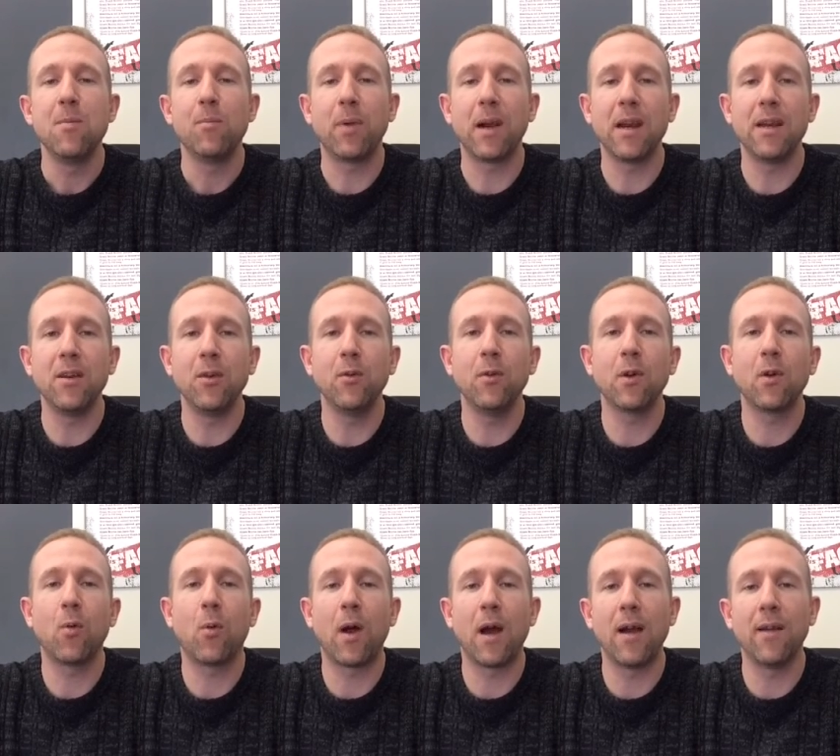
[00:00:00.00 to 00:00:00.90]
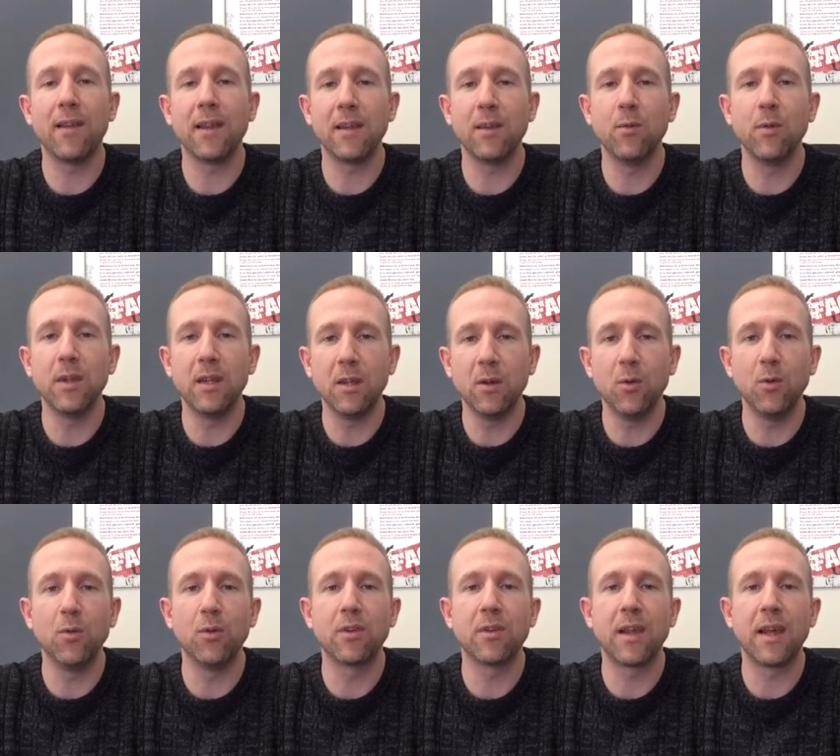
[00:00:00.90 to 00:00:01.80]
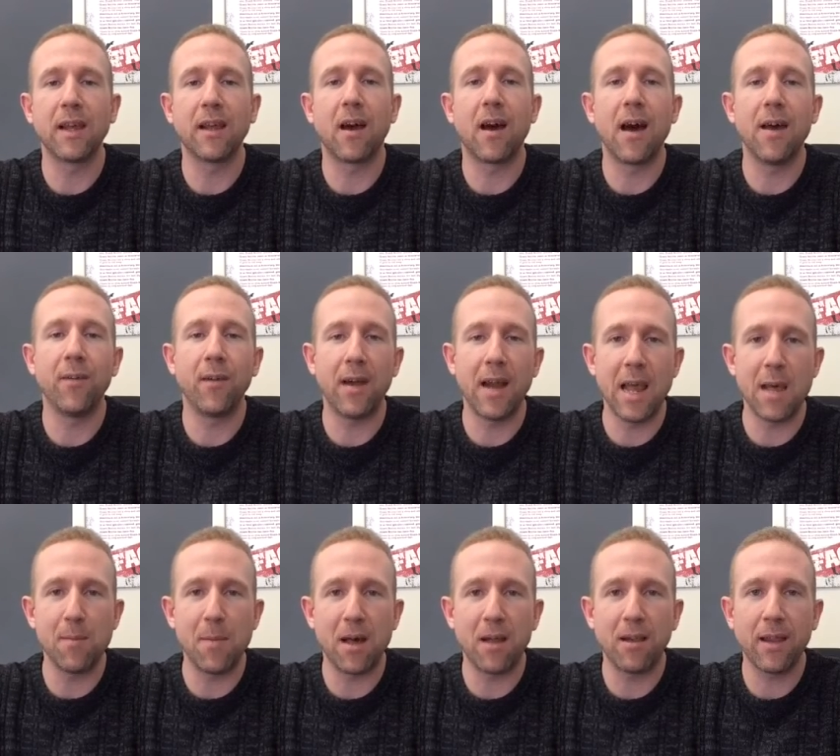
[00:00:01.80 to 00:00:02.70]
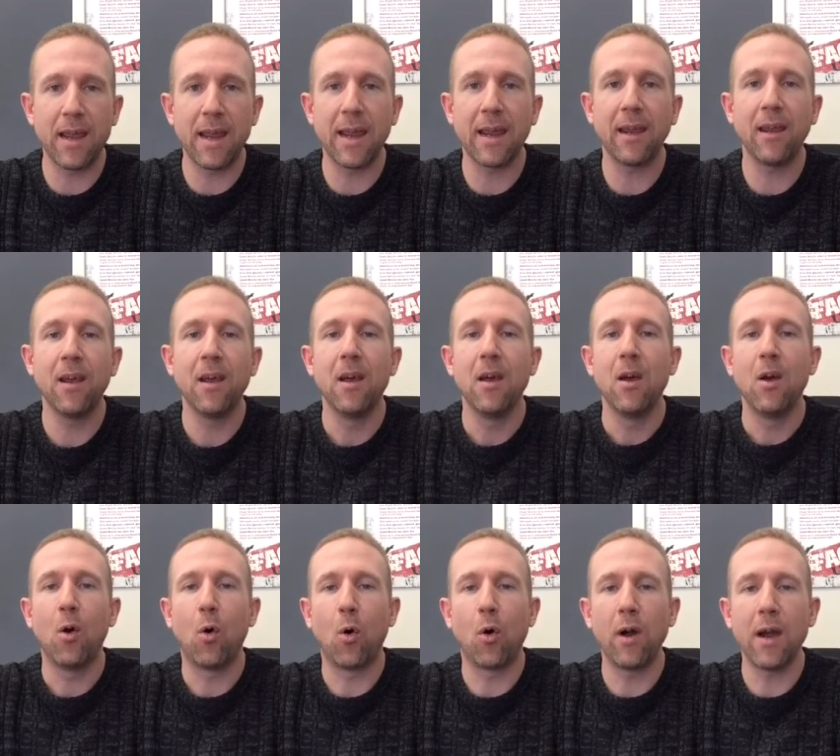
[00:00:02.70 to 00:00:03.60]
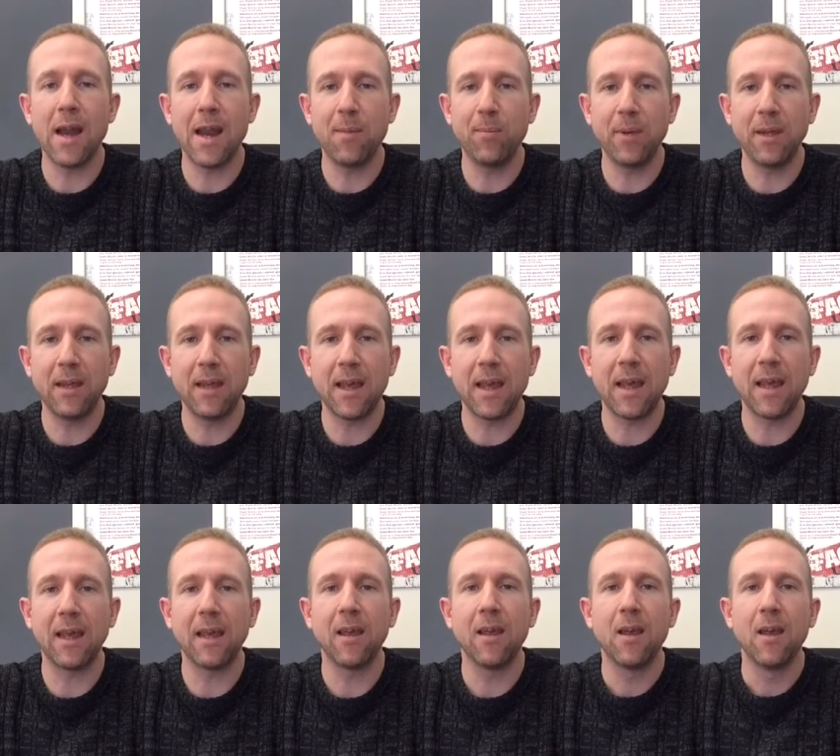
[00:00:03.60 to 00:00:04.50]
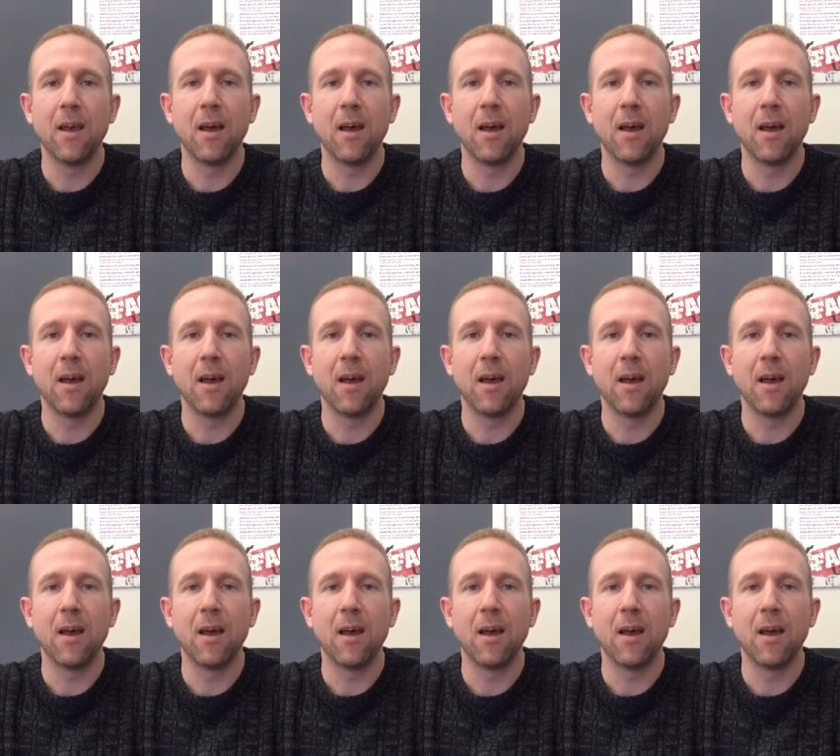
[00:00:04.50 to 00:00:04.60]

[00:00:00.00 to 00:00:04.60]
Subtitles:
But I do require that you use like either MLA or APA